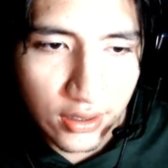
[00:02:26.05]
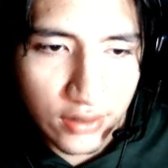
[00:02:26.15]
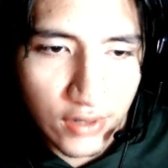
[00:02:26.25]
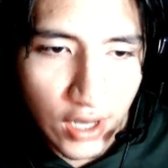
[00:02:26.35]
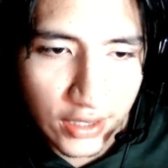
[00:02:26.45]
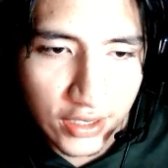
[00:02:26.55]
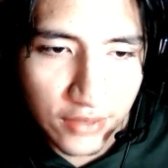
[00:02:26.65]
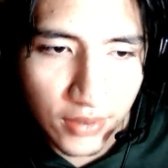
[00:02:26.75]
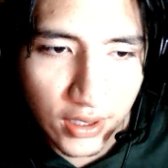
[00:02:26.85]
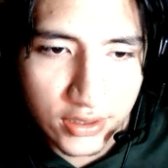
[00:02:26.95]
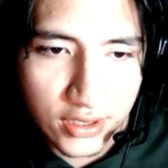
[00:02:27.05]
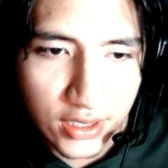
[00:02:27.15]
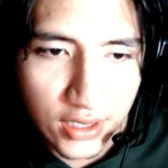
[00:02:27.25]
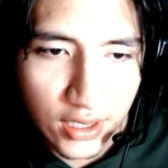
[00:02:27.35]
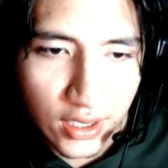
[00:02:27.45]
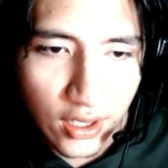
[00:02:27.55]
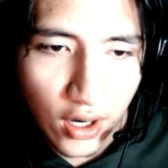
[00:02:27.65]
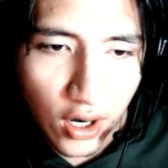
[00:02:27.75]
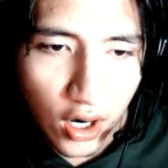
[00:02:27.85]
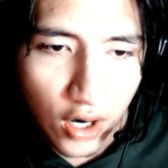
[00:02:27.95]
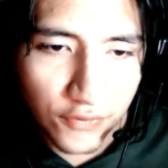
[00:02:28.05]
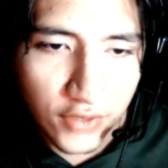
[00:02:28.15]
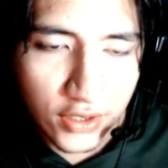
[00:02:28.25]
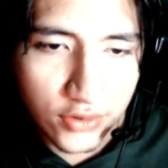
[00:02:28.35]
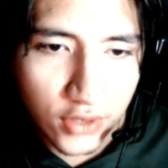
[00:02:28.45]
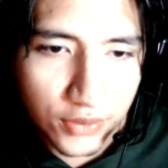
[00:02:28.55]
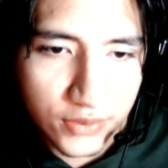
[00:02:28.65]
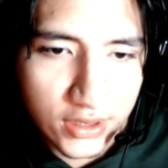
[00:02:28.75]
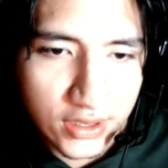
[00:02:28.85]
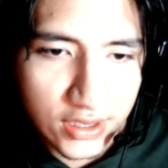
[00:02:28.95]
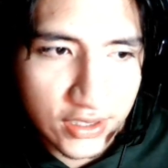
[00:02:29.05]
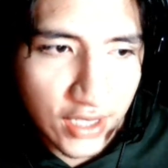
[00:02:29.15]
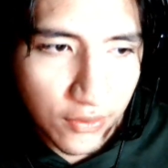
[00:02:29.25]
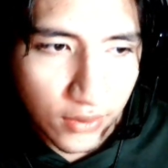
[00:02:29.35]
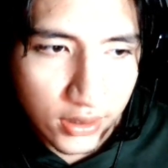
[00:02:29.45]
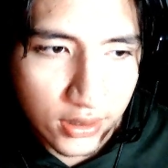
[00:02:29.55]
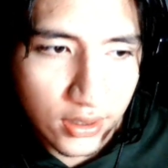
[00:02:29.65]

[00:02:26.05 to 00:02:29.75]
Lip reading: relative velocity of the two objects is equal